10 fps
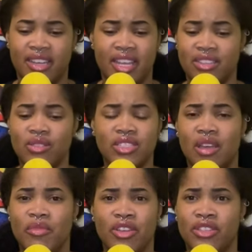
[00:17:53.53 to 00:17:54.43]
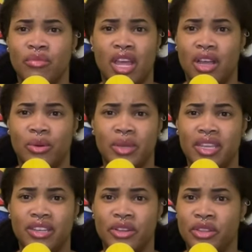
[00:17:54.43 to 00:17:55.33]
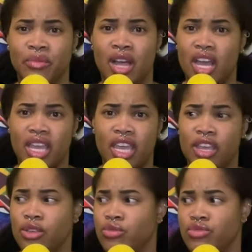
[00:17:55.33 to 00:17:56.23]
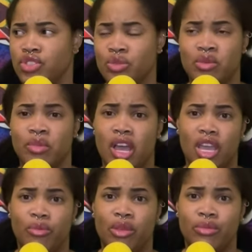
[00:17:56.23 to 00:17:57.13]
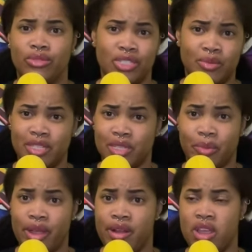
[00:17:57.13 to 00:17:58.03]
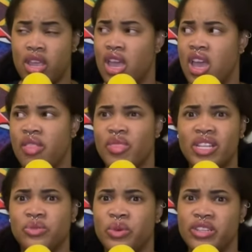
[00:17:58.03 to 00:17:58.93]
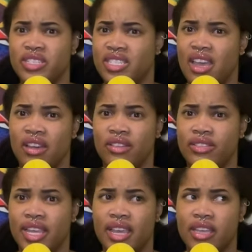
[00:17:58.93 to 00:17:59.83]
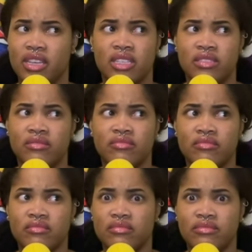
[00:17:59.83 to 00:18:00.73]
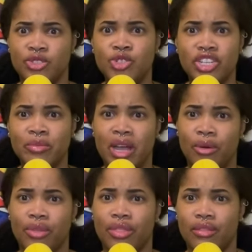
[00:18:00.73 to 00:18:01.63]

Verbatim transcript: Like, don't tell me you're the block queen, you're the block king, you, you just be blocking people, you just be disappearing. That's weird as hell. Like, use your mouth.